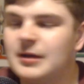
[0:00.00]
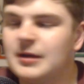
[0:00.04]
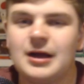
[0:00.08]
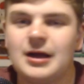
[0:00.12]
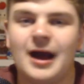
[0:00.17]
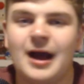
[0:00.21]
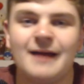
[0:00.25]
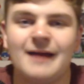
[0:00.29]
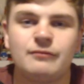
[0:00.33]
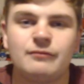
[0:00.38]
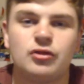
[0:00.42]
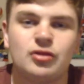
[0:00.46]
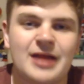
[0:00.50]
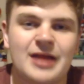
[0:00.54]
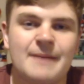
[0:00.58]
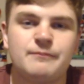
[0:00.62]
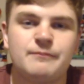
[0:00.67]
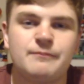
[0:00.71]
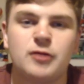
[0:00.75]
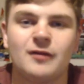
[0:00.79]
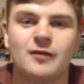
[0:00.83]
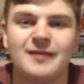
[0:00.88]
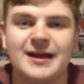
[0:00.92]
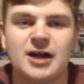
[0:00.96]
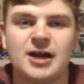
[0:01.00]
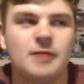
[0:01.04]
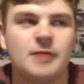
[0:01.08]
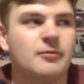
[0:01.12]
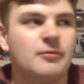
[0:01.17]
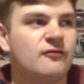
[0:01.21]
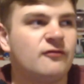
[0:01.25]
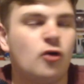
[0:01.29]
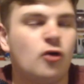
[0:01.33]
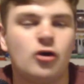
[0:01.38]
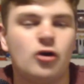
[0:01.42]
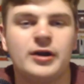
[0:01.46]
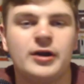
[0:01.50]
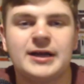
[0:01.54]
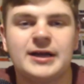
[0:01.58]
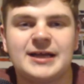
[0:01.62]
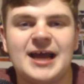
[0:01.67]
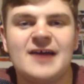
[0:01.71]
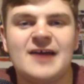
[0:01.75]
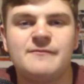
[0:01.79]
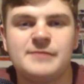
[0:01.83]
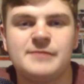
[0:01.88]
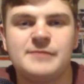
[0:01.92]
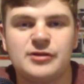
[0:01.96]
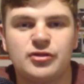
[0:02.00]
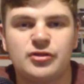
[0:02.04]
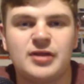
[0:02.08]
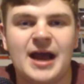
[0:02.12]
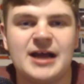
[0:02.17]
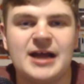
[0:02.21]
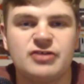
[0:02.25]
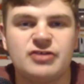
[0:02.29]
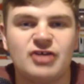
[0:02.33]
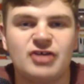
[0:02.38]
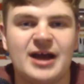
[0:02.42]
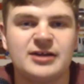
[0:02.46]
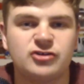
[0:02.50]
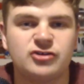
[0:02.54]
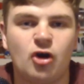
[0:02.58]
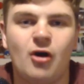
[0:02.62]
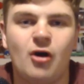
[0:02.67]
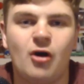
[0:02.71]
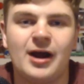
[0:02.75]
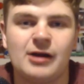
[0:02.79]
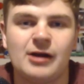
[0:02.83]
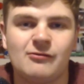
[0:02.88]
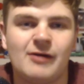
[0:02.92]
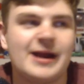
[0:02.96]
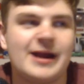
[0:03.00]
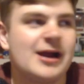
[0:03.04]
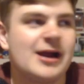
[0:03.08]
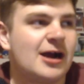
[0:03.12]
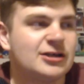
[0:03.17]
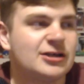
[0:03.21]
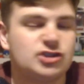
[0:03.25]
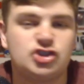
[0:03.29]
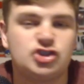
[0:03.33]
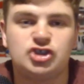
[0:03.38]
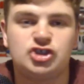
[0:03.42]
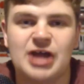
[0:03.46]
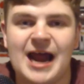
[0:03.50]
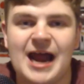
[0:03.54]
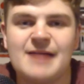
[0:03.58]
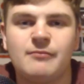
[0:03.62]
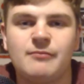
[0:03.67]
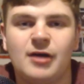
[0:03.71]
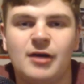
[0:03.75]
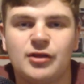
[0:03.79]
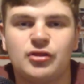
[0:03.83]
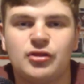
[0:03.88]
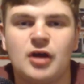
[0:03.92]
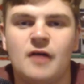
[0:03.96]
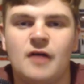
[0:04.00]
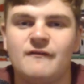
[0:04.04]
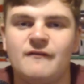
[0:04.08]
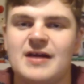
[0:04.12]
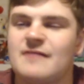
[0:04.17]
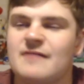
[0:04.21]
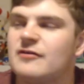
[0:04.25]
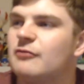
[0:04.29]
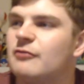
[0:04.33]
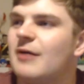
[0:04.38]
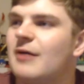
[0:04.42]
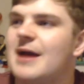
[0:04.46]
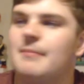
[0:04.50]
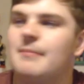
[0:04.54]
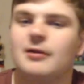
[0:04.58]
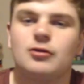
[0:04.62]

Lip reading: I've stepped on Lego before and it gave me stage 8 diarrhea. I shat myself everywhere.